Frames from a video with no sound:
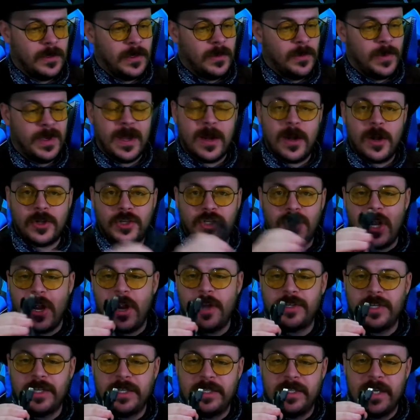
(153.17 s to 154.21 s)
Got our
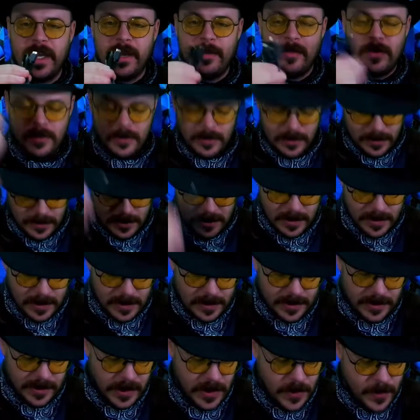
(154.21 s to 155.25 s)
charging cable,
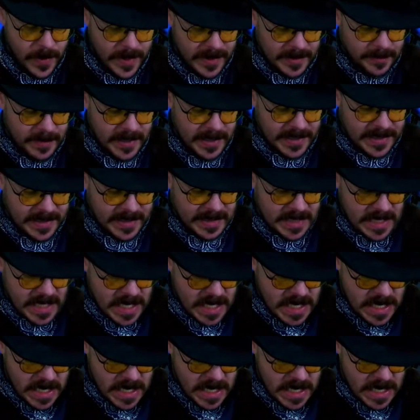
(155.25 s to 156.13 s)
USB-C.